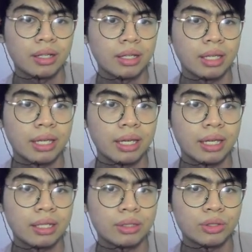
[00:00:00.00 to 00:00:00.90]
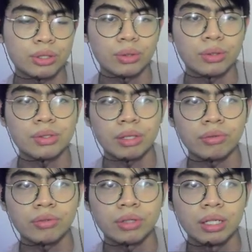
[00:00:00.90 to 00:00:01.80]
and the threshold
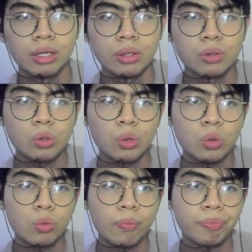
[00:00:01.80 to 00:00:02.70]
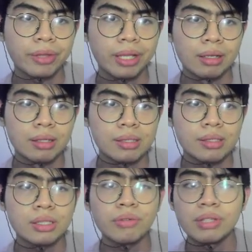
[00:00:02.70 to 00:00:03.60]
itself. So
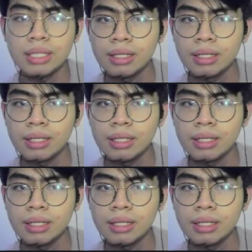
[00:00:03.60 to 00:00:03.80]
sensitivity